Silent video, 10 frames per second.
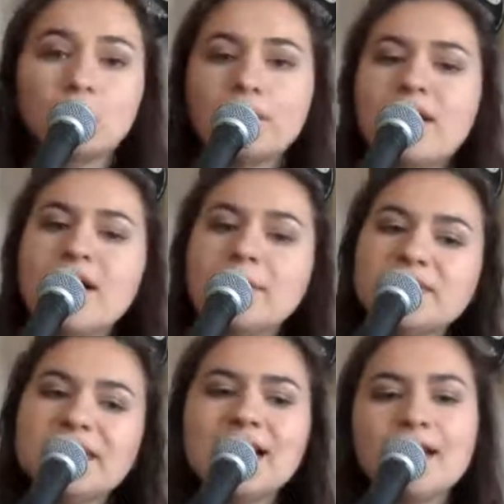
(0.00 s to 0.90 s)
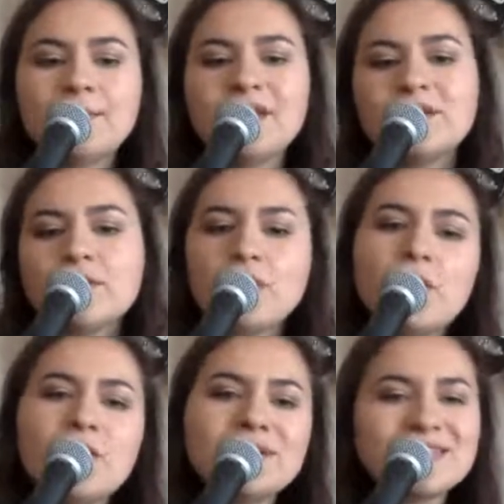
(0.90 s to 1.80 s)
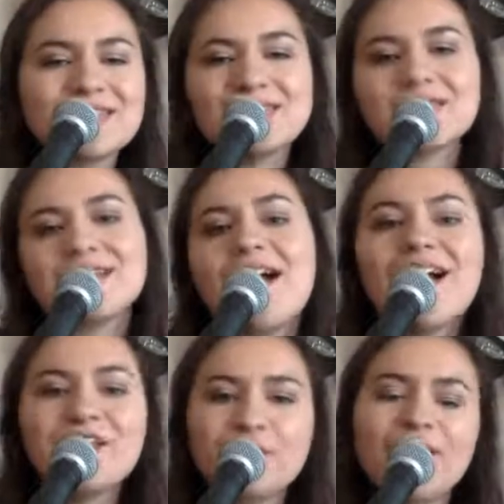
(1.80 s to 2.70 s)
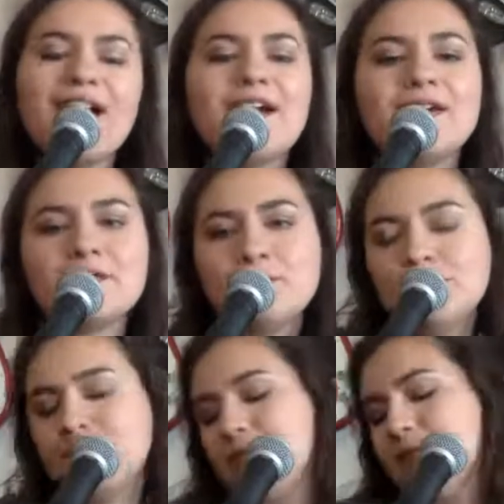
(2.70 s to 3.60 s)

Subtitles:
Mom and Dad been going since 95,